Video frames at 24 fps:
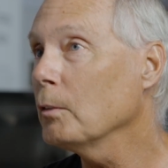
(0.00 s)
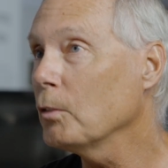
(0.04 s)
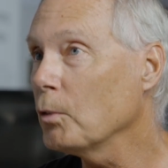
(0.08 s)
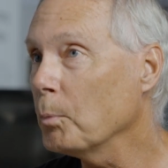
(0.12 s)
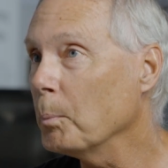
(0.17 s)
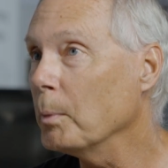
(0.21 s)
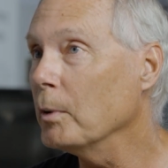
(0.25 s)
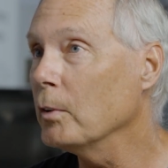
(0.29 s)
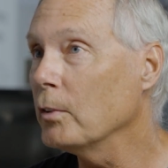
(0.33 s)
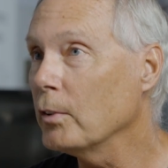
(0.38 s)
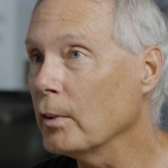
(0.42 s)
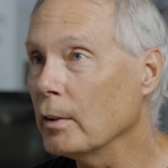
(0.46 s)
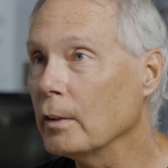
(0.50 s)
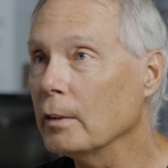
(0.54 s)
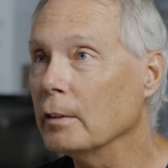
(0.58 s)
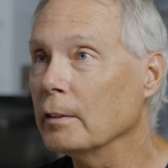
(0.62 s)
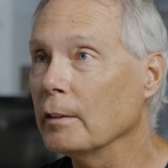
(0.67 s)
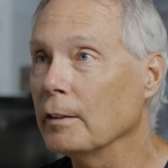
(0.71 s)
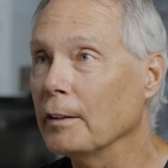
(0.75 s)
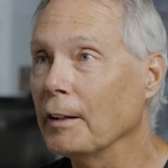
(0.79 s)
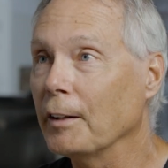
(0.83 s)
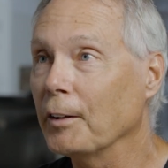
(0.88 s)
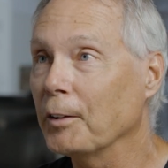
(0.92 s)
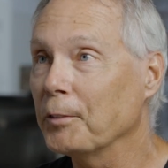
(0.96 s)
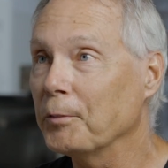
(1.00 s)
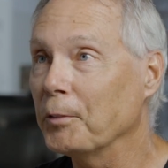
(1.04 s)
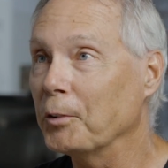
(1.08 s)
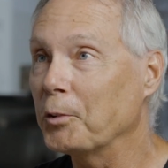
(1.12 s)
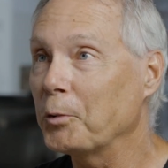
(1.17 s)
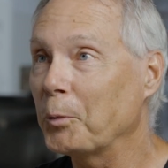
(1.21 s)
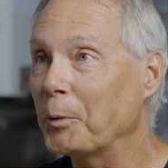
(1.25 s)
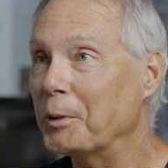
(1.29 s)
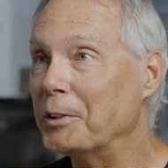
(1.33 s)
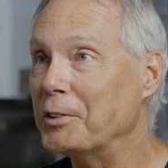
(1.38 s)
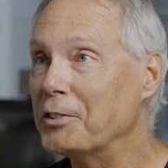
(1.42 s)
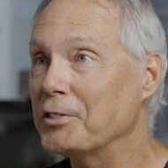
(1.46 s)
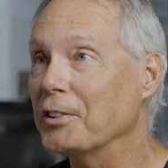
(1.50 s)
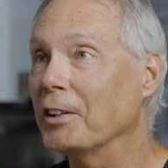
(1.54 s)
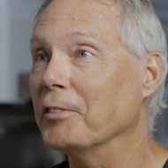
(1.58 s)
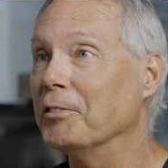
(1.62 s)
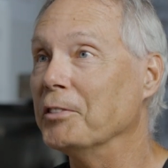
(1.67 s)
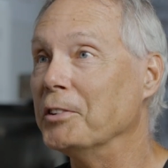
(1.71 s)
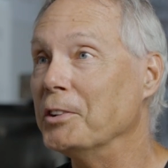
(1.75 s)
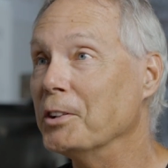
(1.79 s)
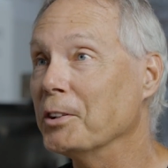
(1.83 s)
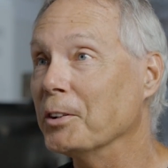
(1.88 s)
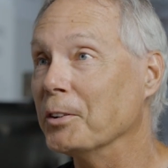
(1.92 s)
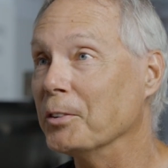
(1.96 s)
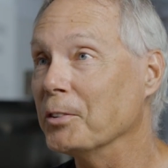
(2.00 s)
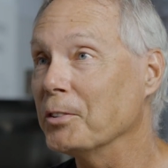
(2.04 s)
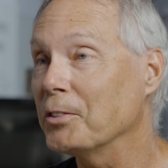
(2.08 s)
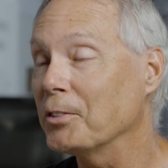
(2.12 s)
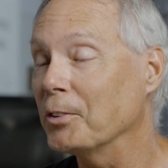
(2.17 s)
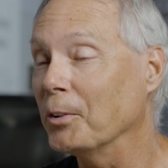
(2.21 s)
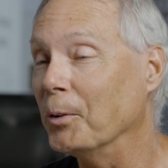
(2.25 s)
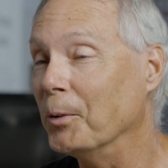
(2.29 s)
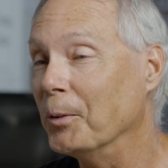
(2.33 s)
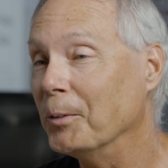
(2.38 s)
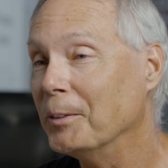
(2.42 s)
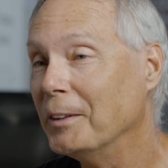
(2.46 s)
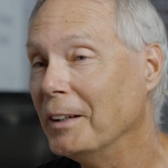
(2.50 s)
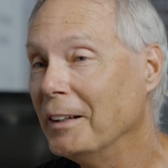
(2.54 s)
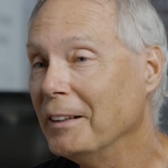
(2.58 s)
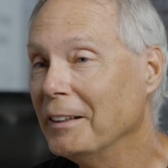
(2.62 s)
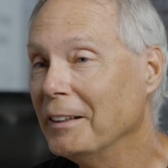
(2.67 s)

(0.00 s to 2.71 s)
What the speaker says: It's been sitting in there for 27 years, so